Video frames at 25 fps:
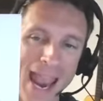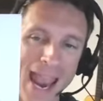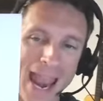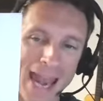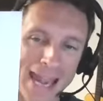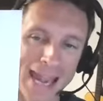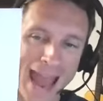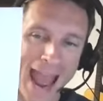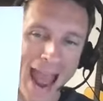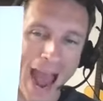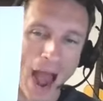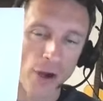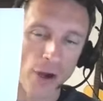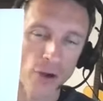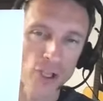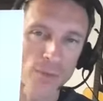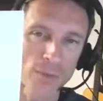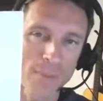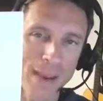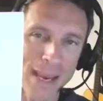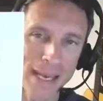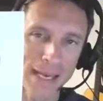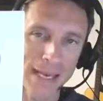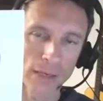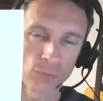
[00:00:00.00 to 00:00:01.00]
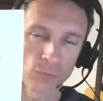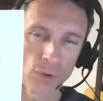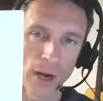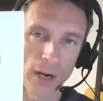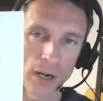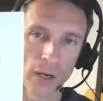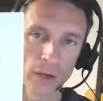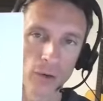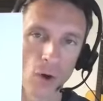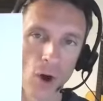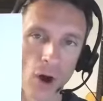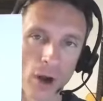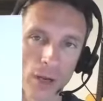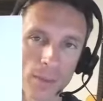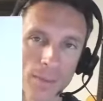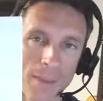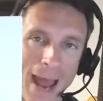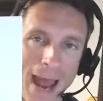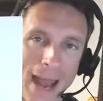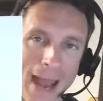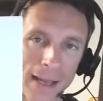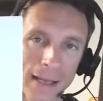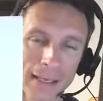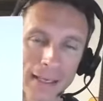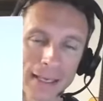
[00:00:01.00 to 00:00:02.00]
and how do you make it run on
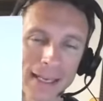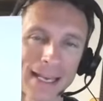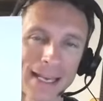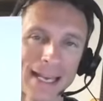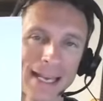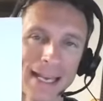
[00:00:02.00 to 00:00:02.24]
automatic?